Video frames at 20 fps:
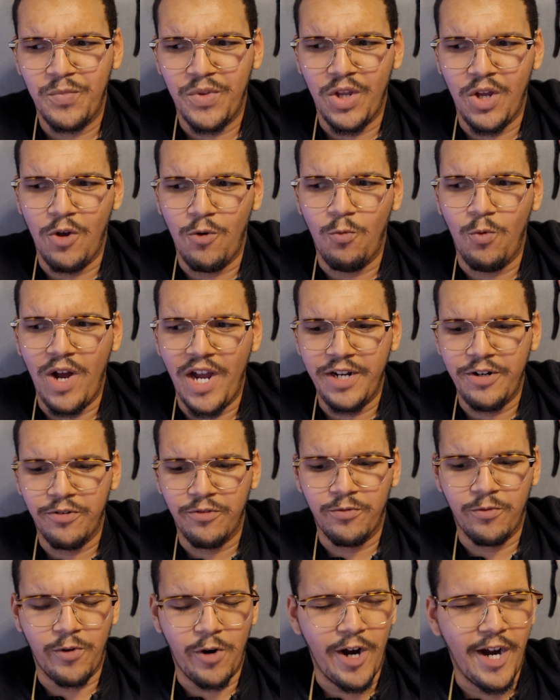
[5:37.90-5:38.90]
a wider
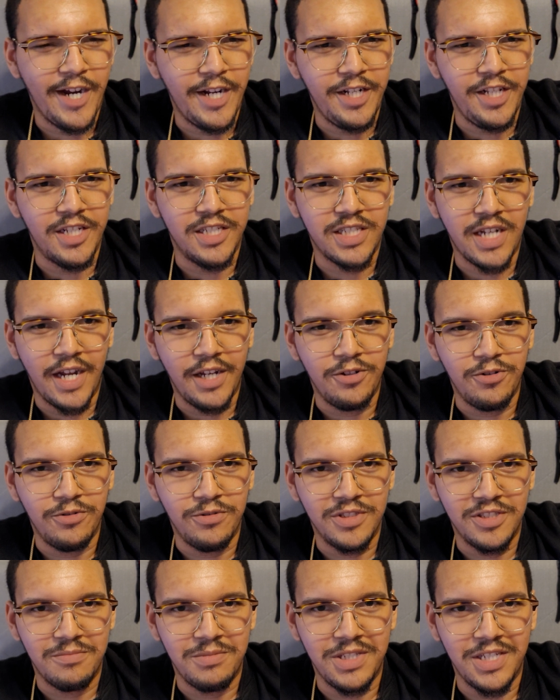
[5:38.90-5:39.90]
variety of
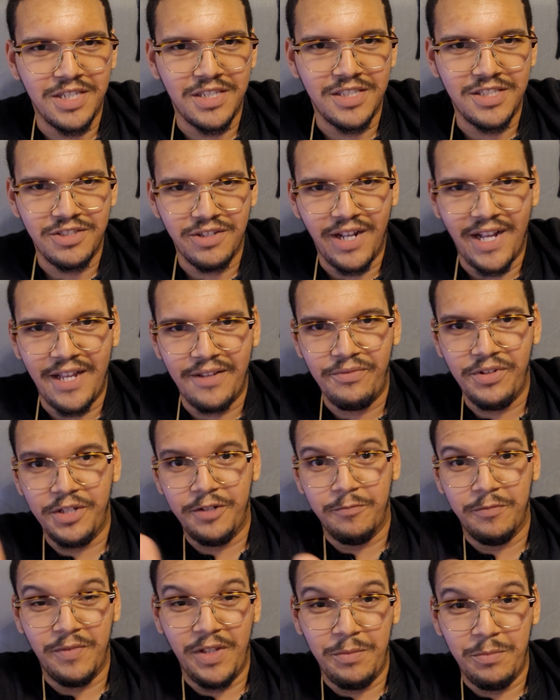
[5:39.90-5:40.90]
titles because you'll have
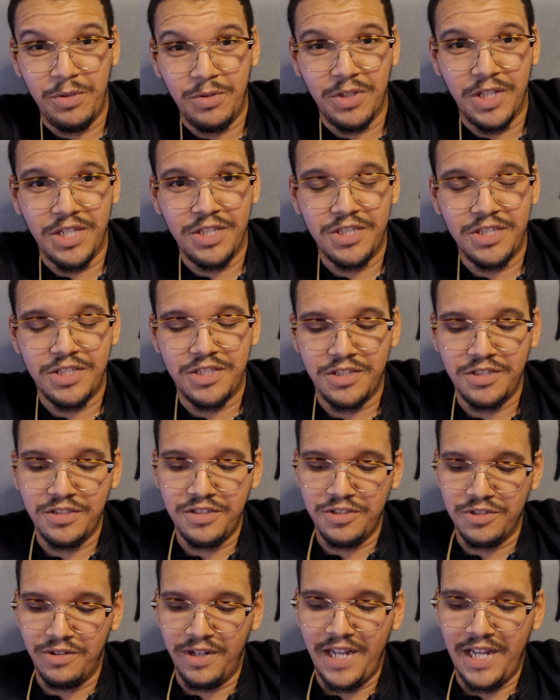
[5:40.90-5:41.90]
em emulation,
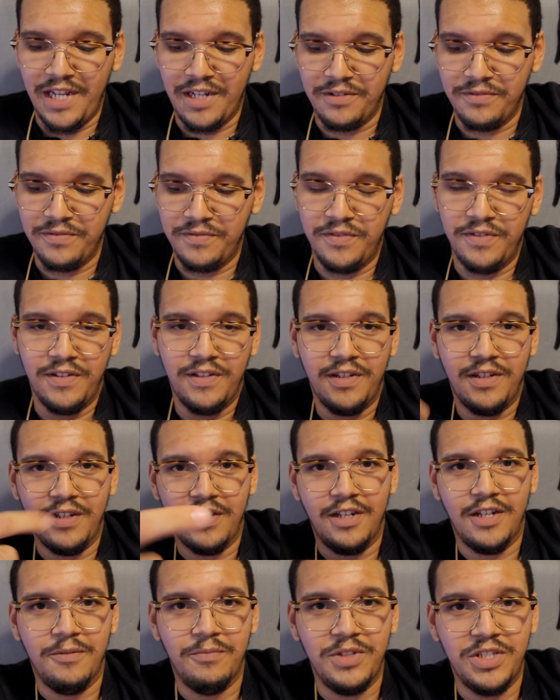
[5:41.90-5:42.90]
you'll have
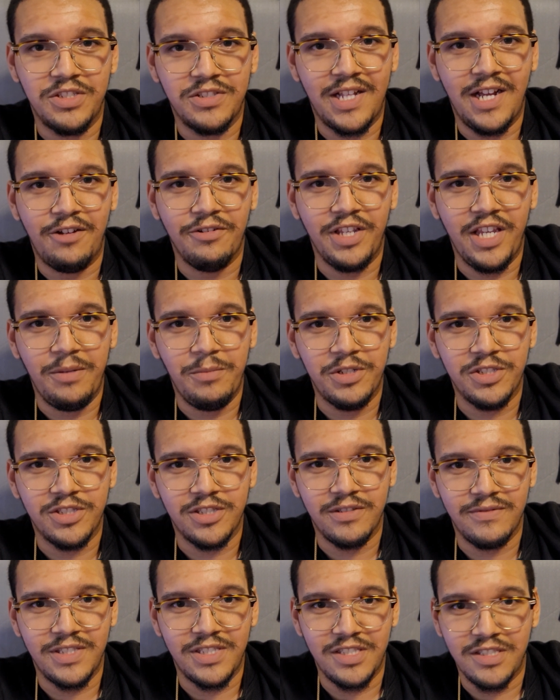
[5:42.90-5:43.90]
um, these cloud gaming
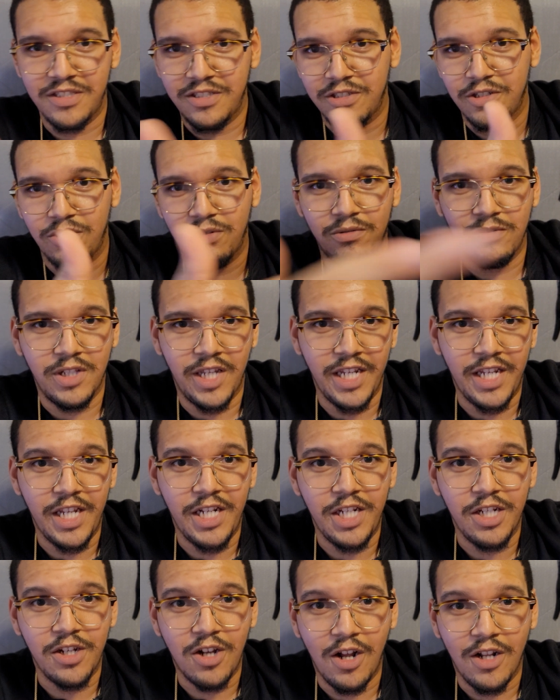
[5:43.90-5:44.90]
services, so like
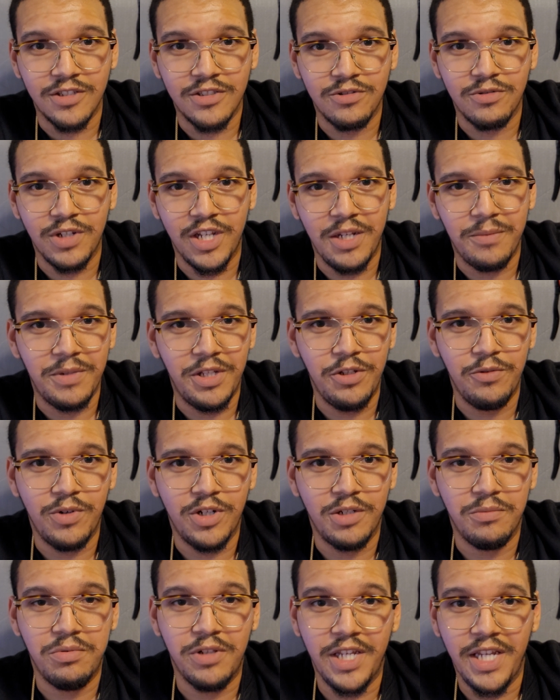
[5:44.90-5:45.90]
any console game that you want
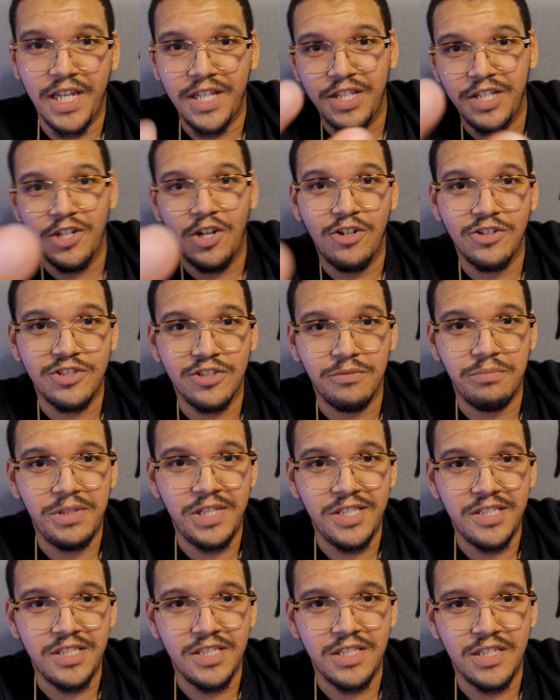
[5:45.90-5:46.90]
to play, and then also P
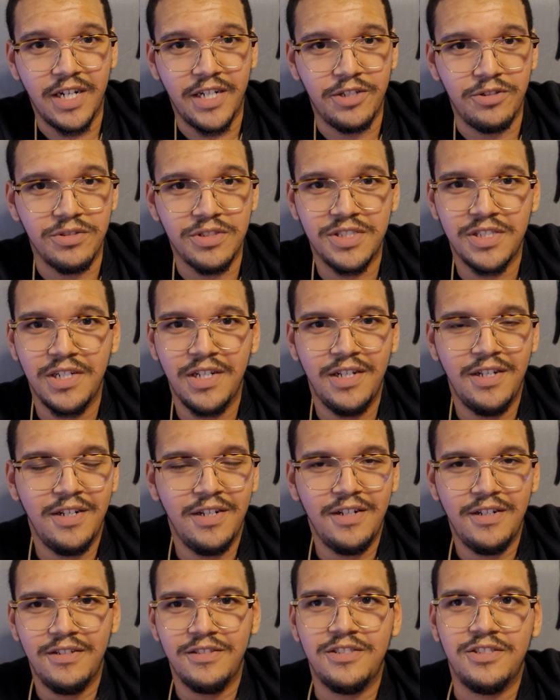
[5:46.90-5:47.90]
C titles.
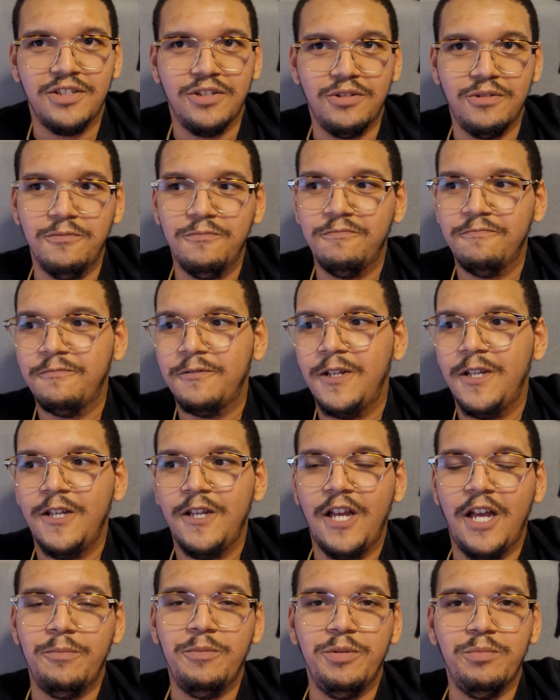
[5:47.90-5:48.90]
So
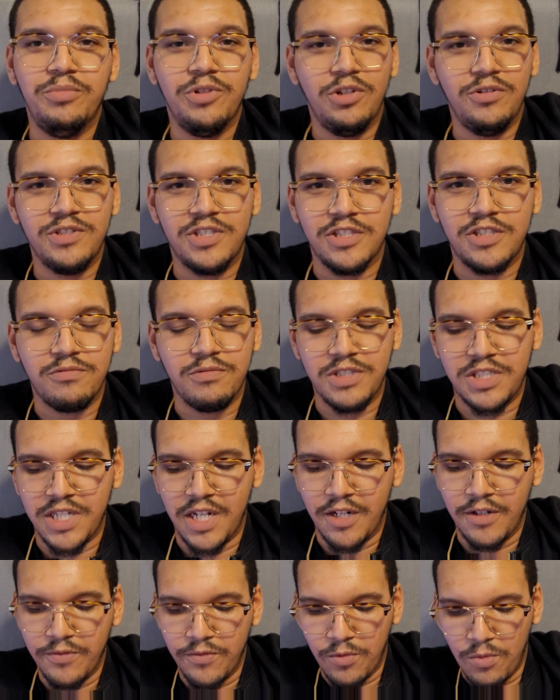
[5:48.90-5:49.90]
I mean, blows the Switch
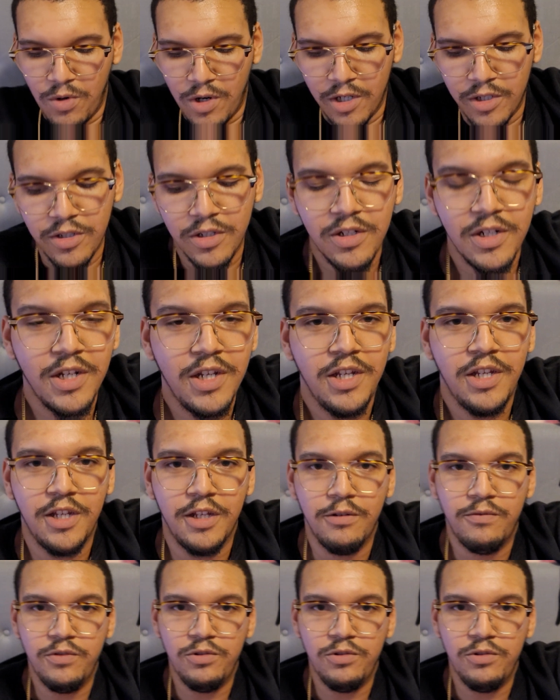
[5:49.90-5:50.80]
out of the water. If